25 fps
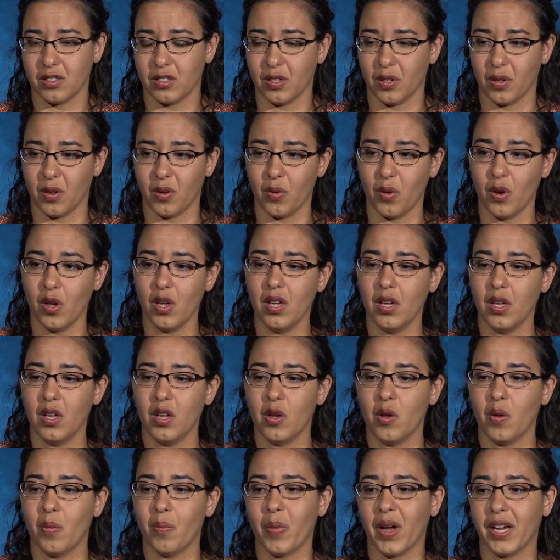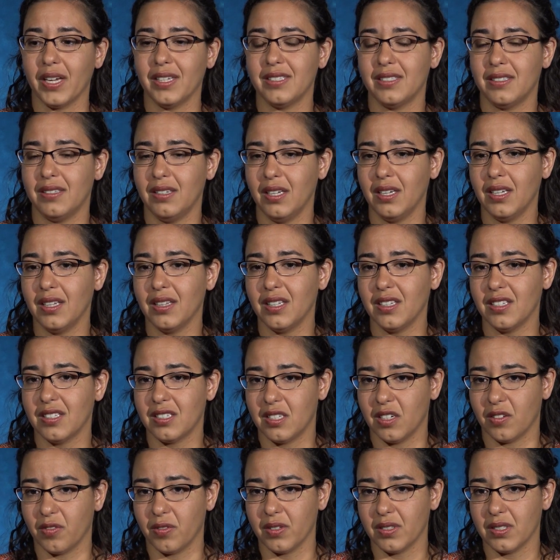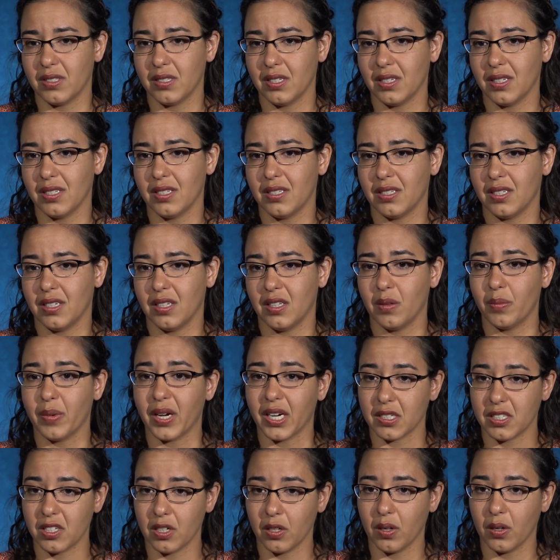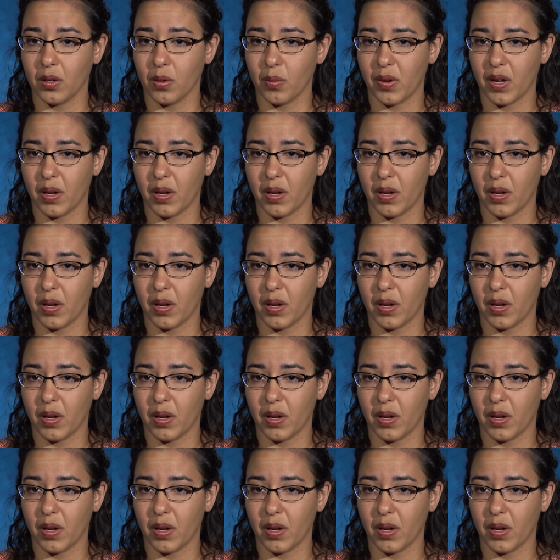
So by seeing these differences in the bacterial